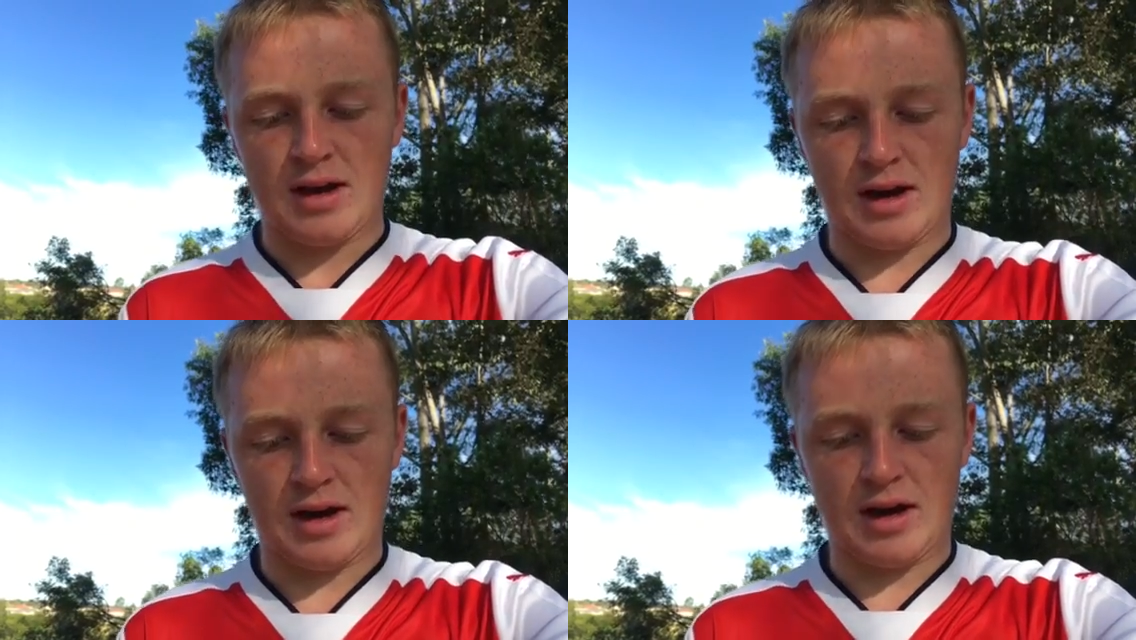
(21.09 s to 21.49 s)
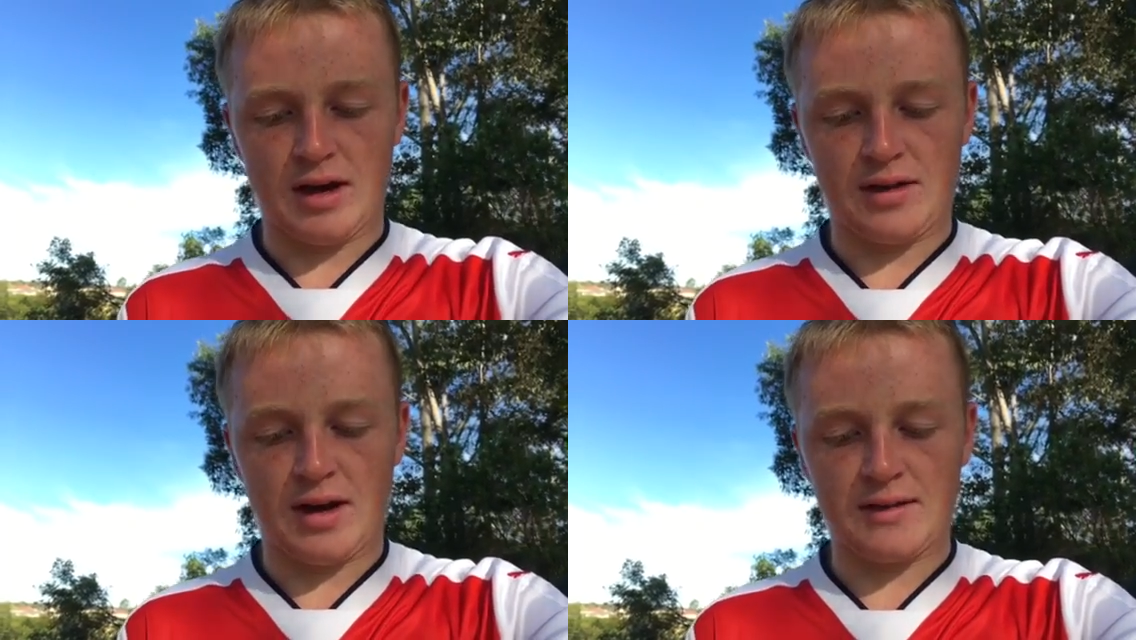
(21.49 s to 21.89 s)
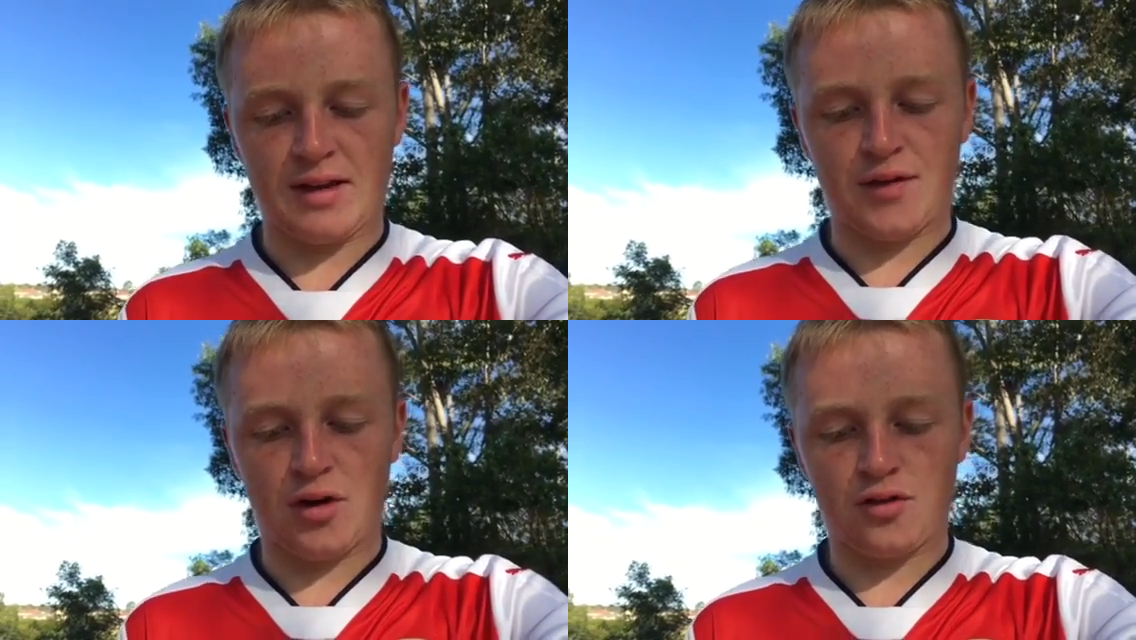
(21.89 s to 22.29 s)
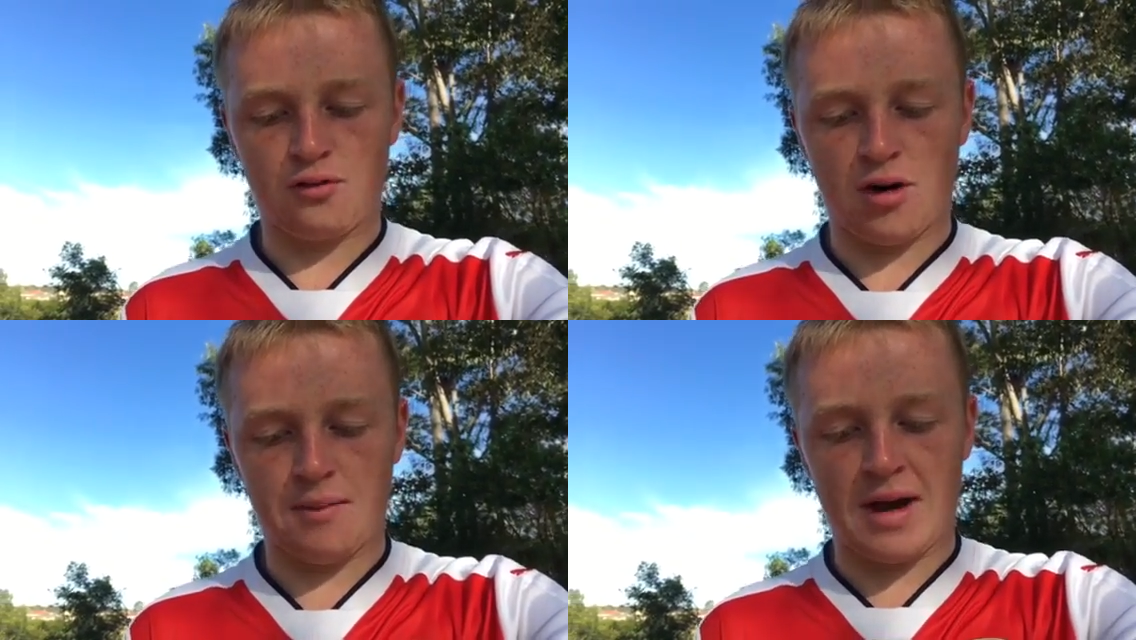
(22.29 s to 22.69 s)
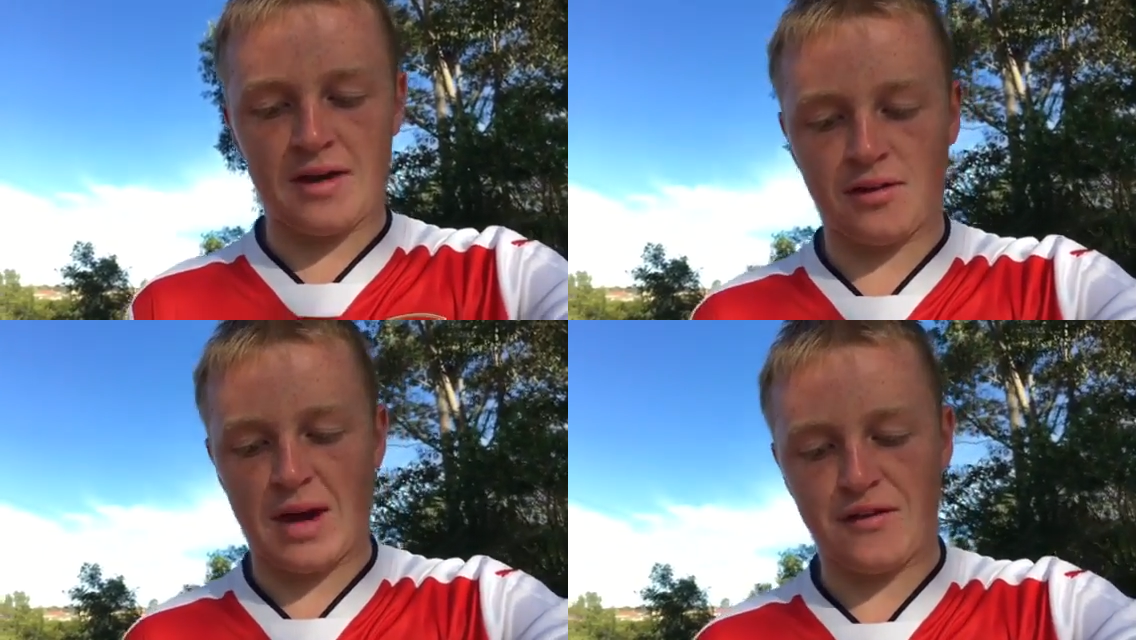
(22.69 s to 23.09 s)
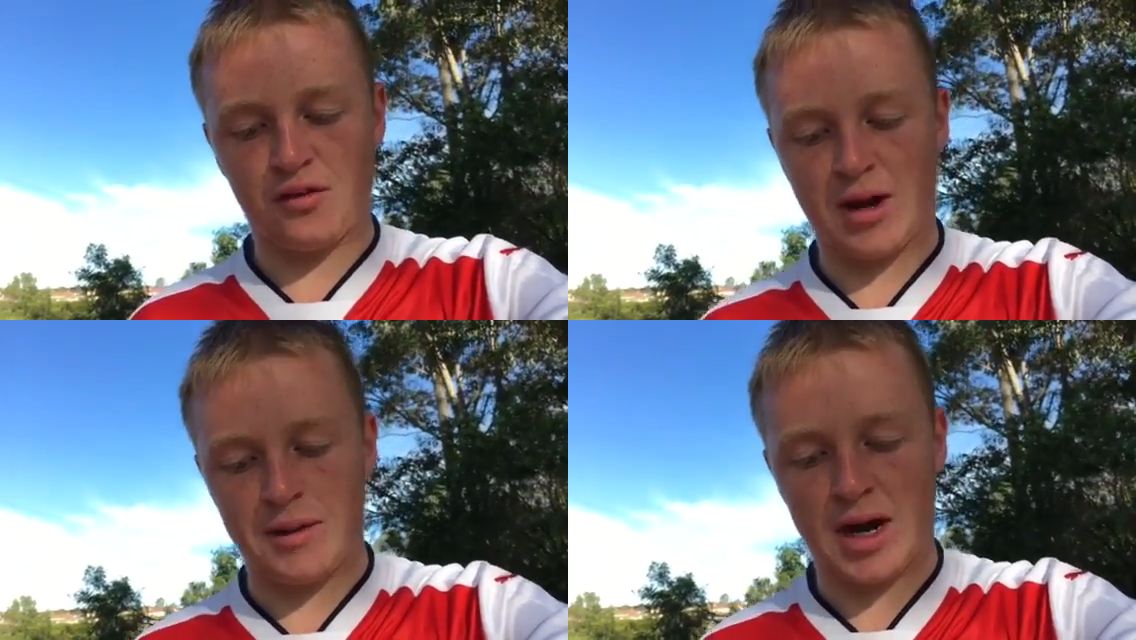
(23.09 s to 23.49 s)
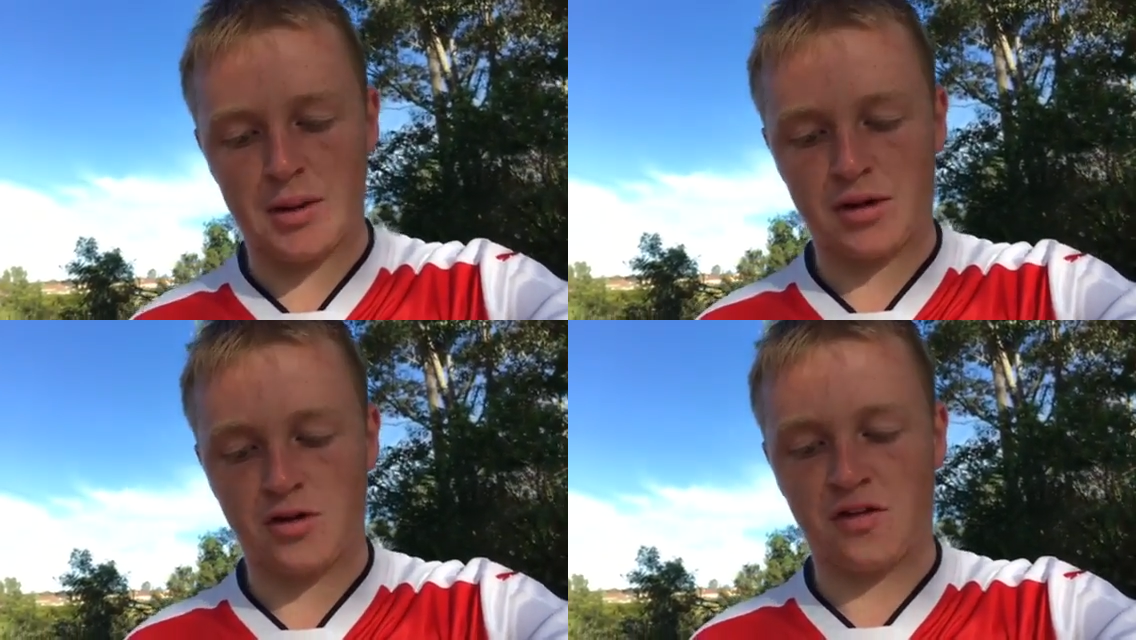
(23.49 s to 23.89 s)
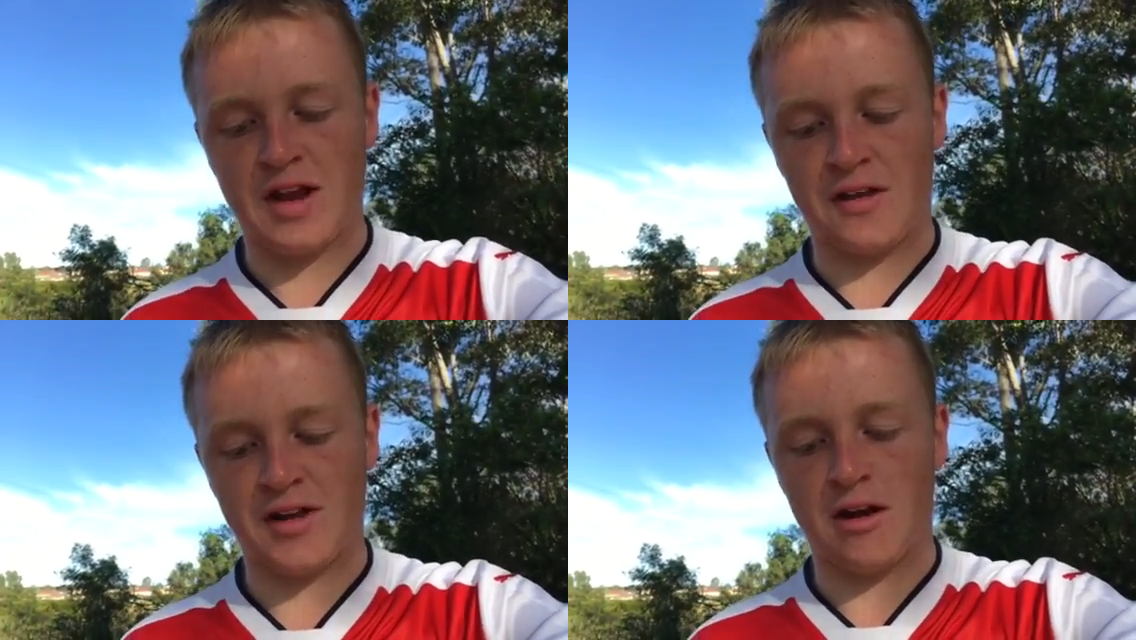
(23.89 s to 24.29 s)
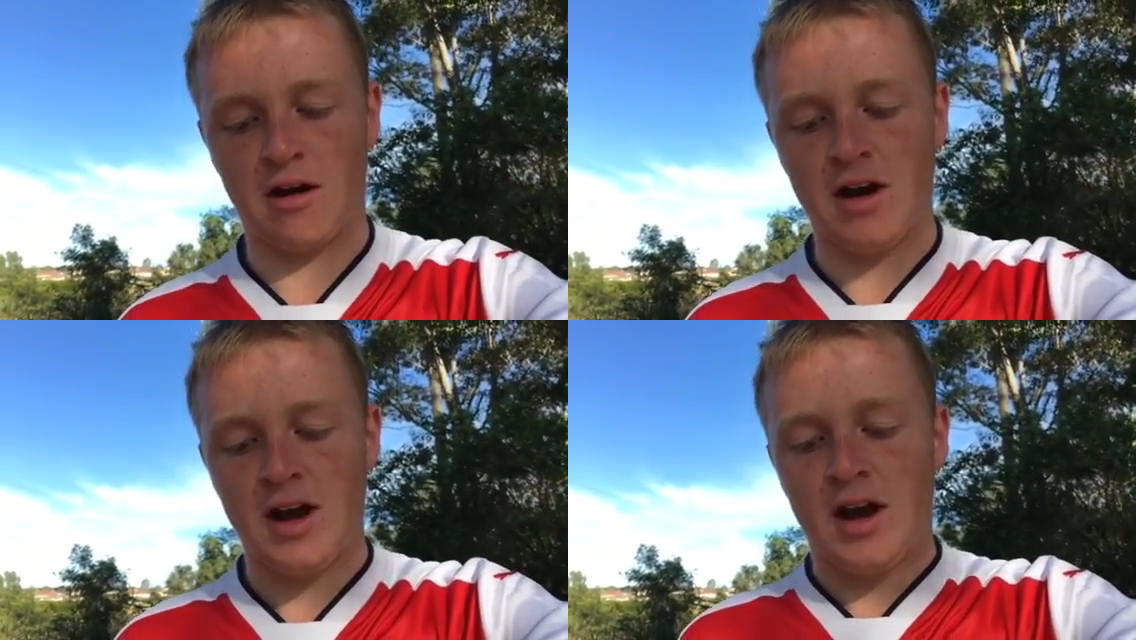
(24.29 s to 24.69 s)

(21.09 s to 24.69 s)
Darcy Volts, Ryan Patterson, Matthew Swain Barber, Chris Danzara,